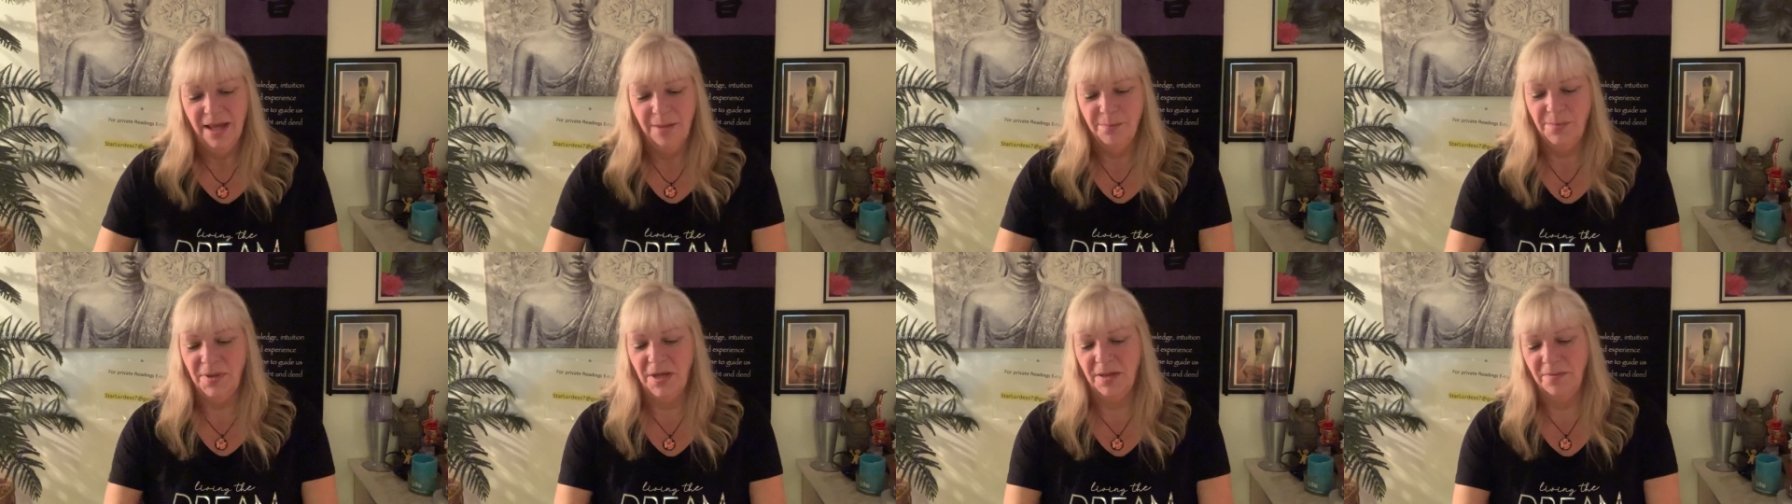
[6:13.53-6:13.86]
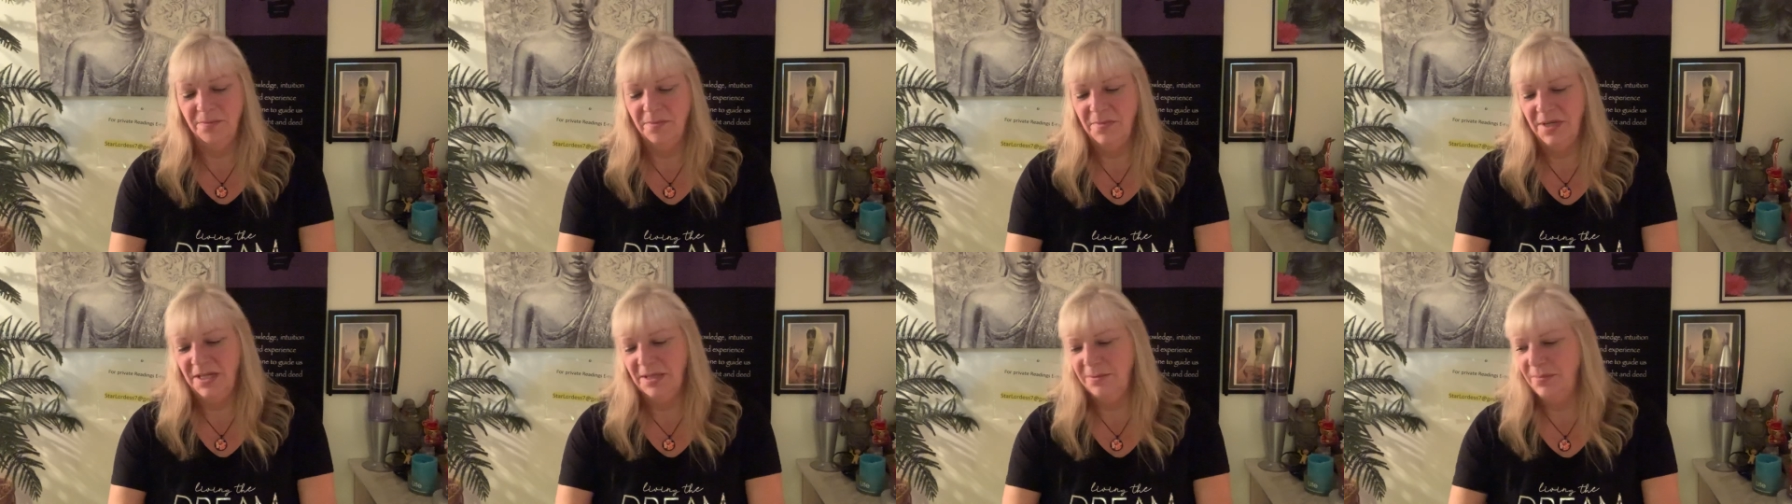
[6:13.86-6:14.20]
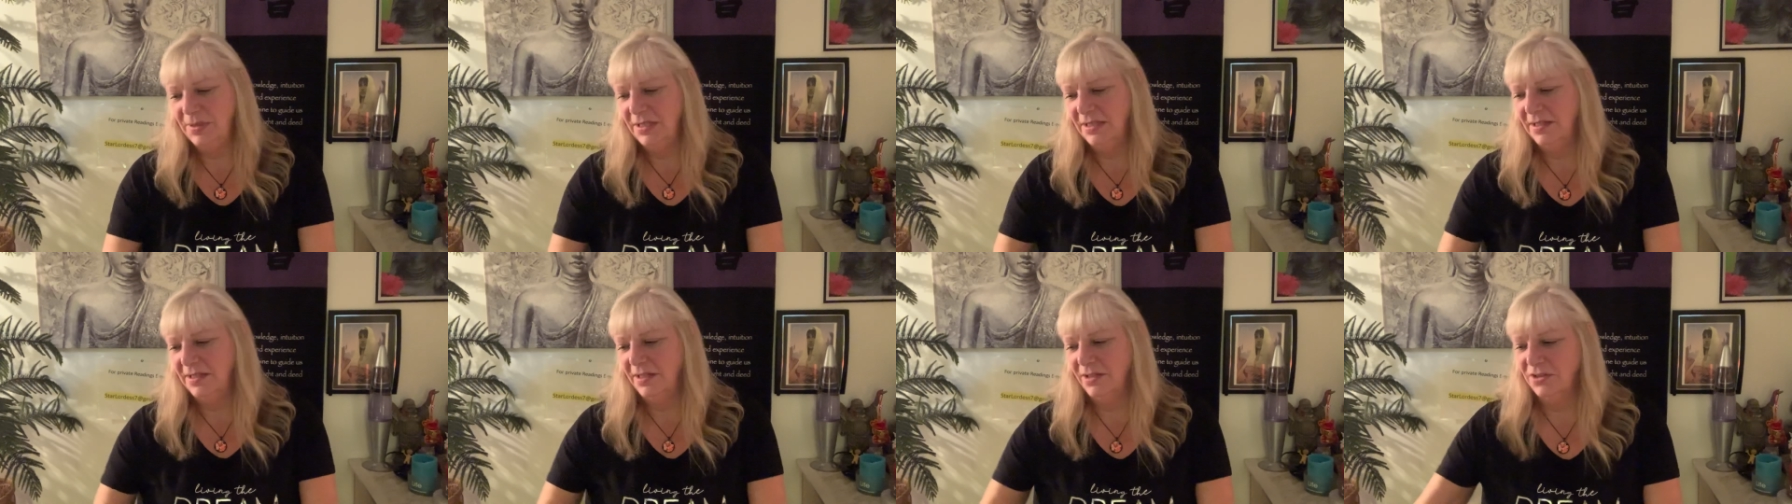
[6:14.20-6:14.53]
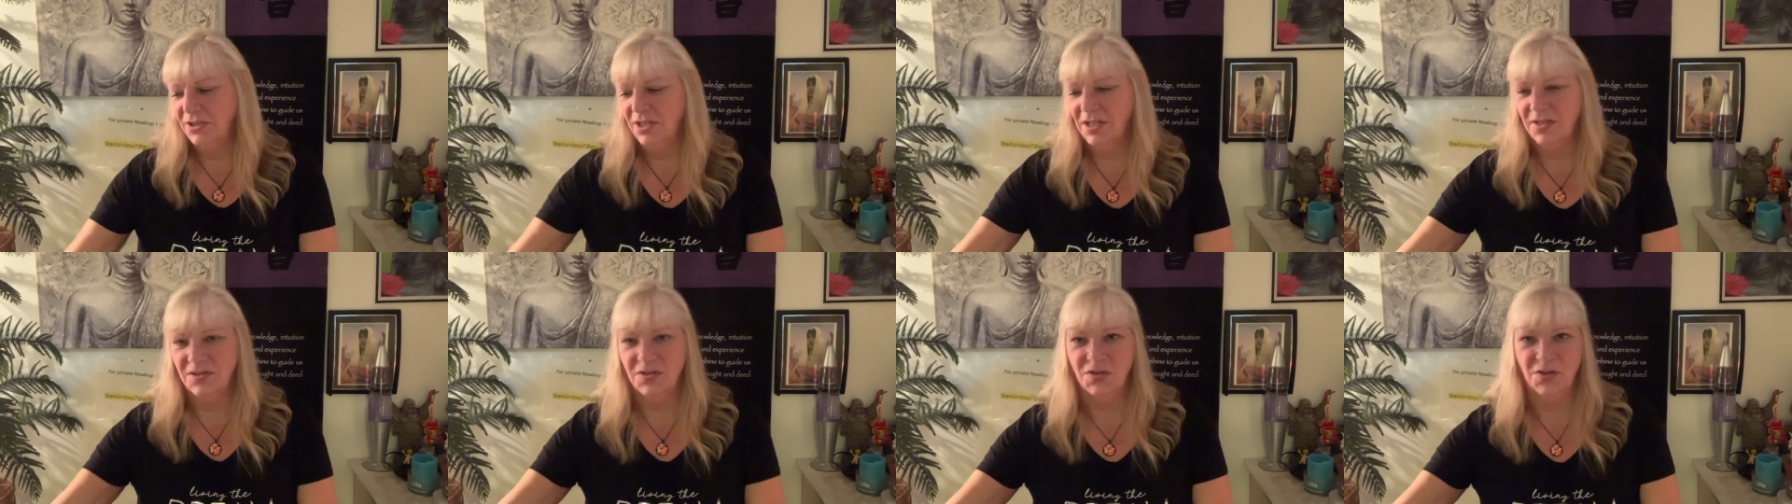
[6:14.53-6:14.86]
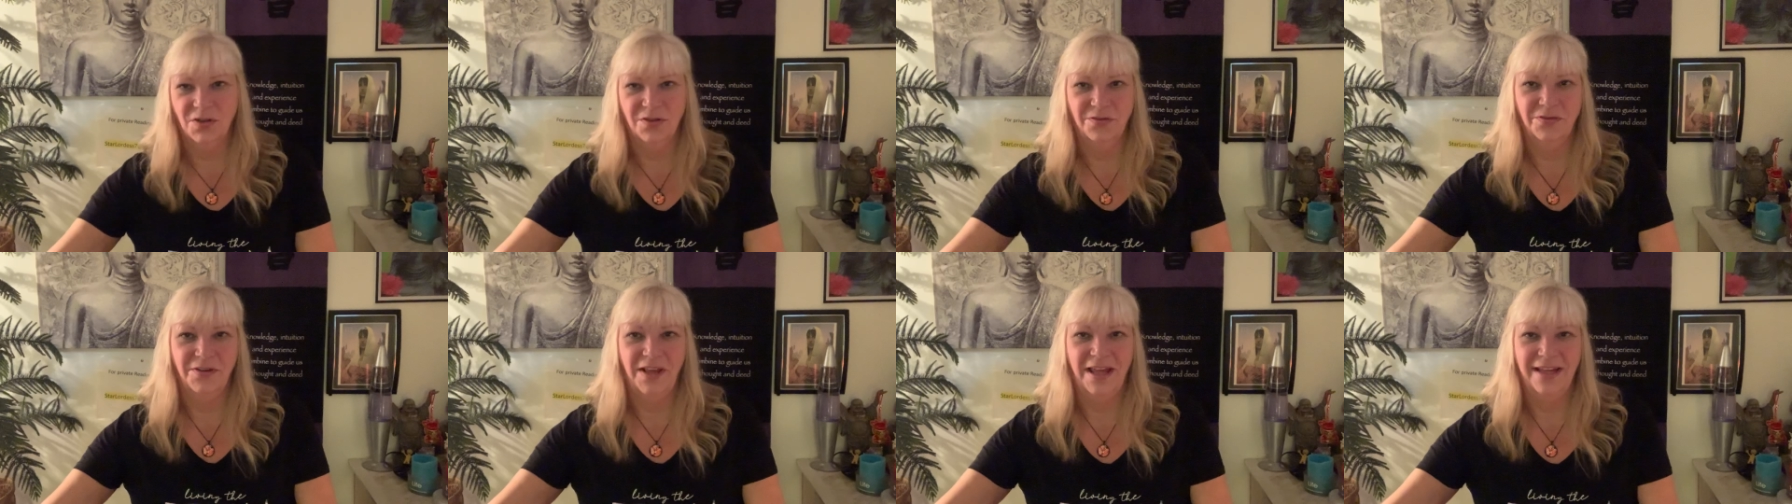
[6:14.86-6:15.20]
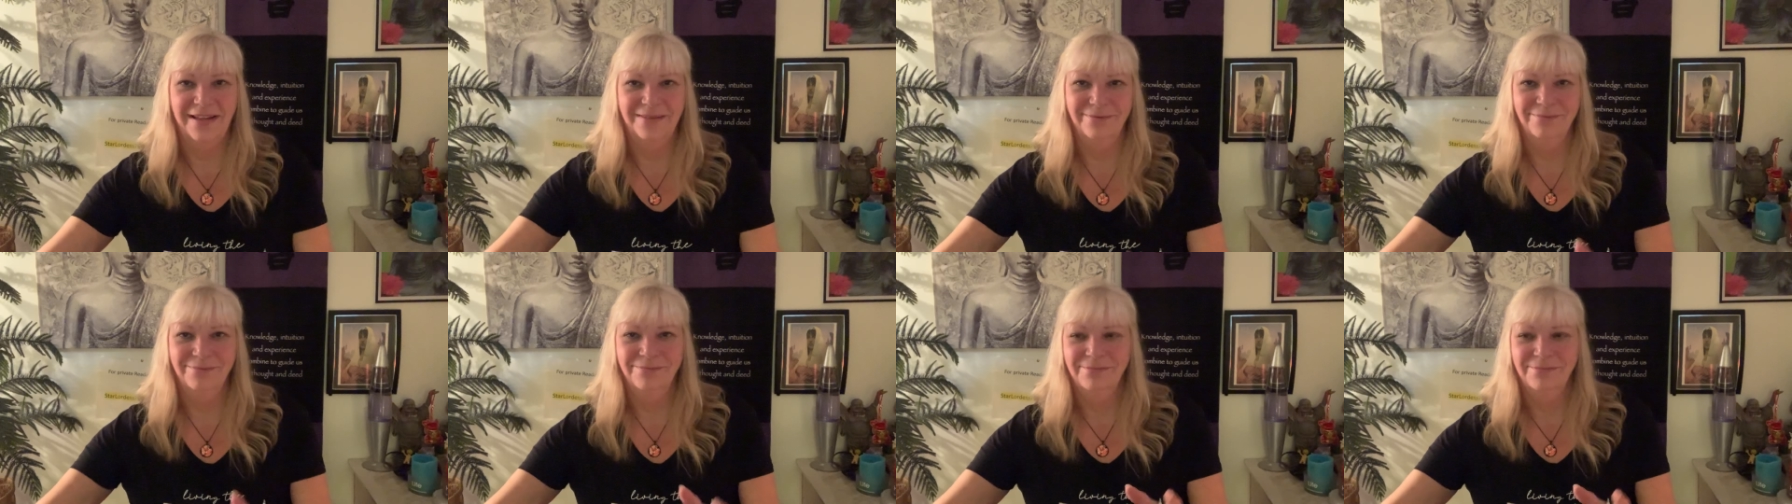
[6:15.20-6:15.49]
but maybe they're just sort of like